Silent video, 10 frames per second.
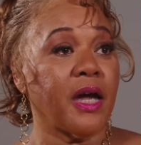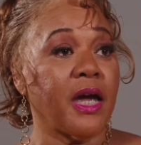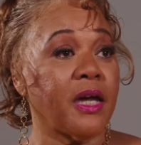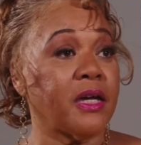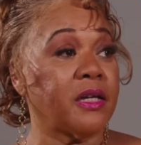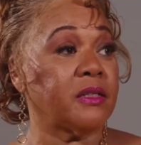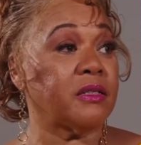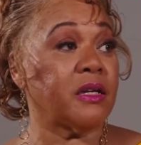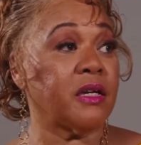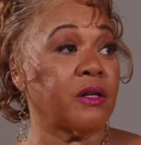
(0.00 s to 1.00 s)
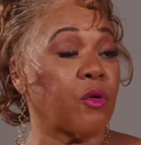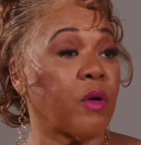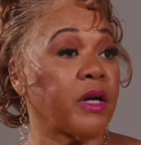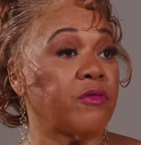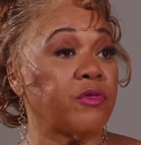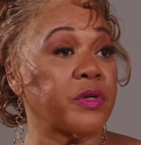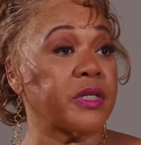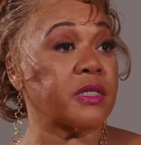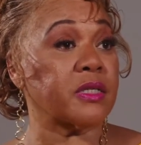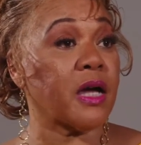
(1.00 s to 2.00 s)
And in a quiet
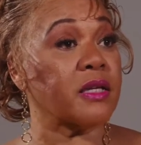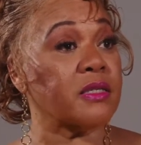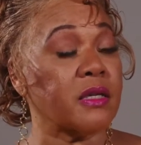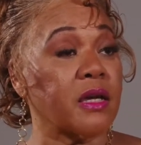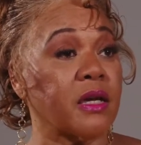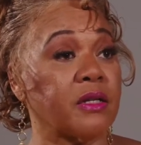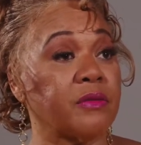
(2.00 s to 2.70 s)
voice, I said,